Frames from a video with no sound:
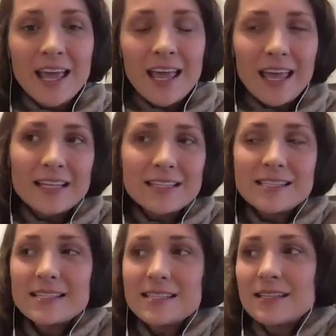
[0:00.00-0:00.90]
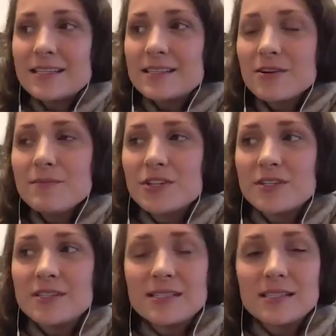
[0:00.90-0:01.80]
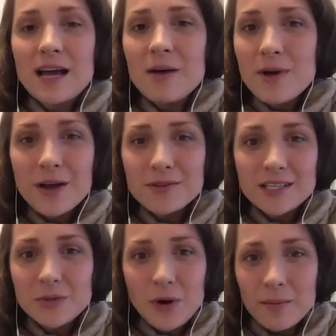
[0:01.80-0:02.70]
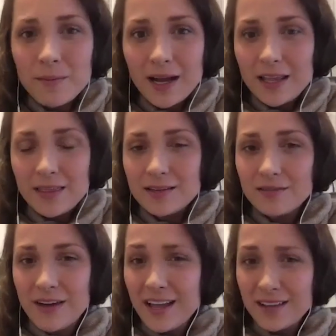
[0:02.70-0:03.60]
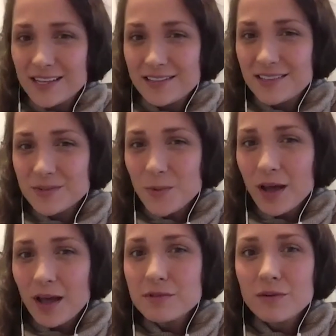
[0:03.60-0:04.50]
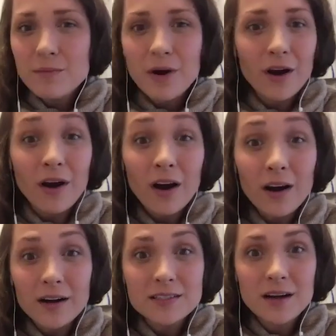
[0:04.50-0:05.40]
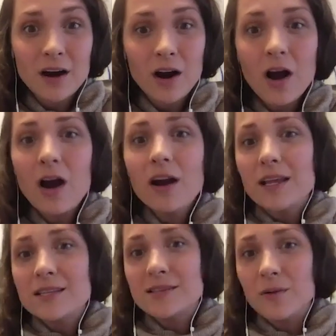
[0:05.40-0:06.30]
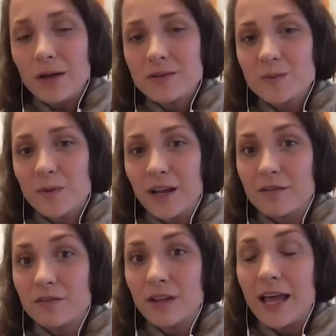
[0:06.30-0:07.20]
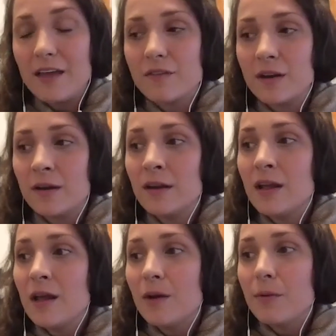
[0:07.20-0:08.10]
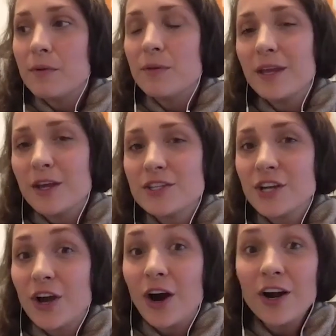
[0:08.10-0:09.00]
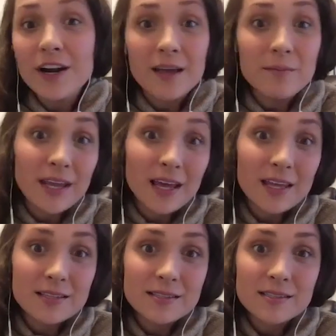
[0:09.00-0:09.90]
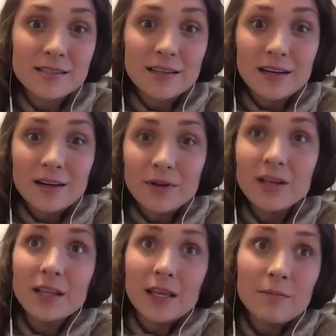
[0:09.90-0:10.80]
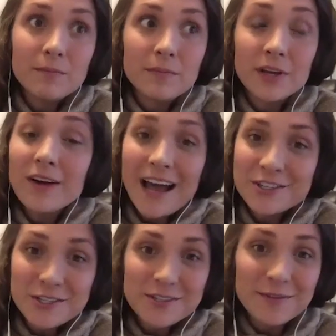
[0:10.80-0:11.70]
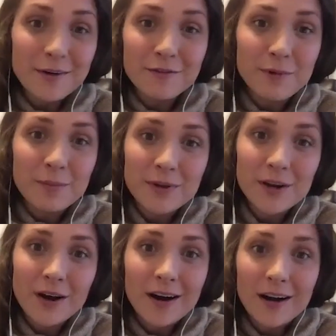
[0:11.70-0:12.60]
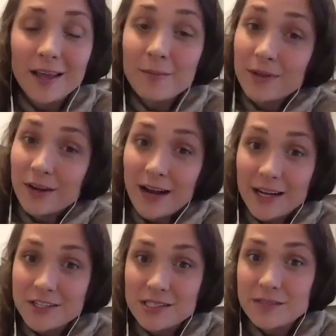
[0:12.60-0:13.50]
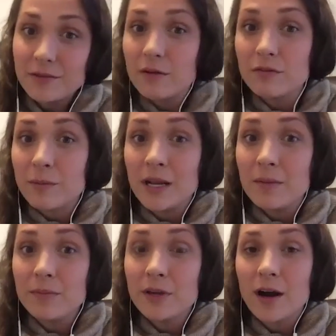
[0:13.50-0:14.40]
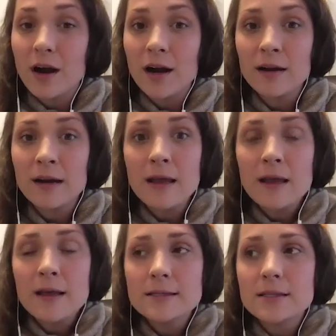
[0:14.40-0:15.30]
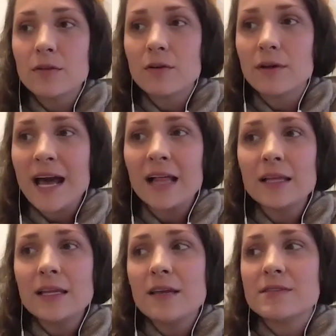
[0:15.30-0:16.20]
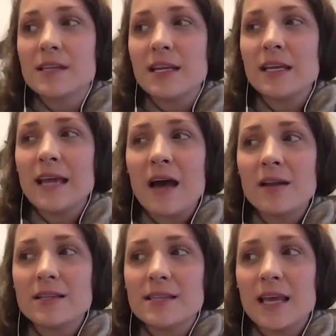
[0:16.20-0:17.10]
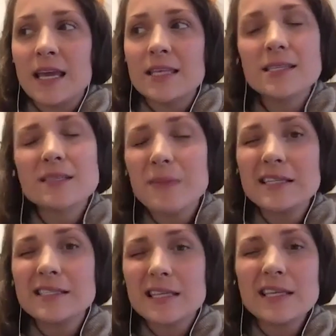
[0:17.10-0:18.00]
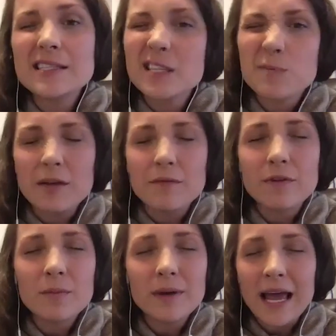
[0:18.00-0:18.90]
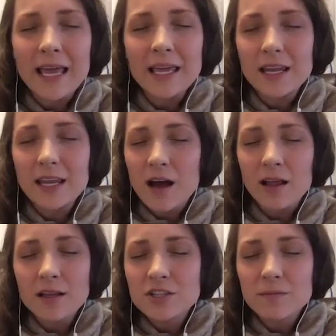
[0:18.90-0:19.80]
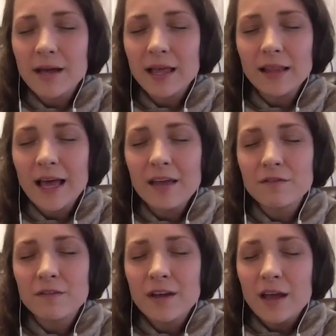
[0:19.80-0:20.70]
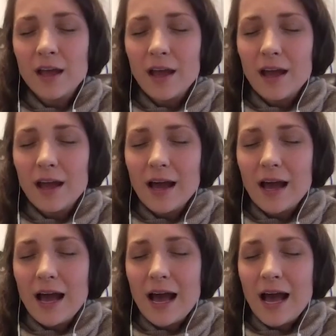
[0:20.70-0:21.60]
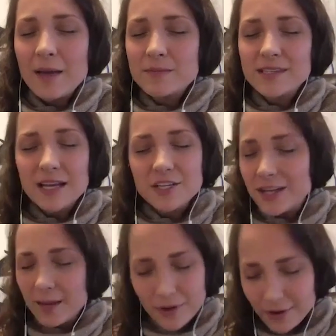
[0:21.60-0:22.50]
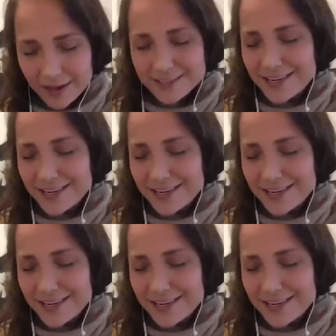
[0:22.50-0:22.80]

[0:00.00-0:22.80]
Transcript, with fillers: And it says in the scriptures, it's not what goes into our body that defiles us, it's what comes from our heart. Yep. Our heart is the wellspring of life. And yep it would be good to guard it because really pure actions flow from a pure heart, impure actions flow from an impure heart. So the reality of sitting down and saying, This is messy, this is painful, but I can acknowledge in my life I'm such a hypocrite.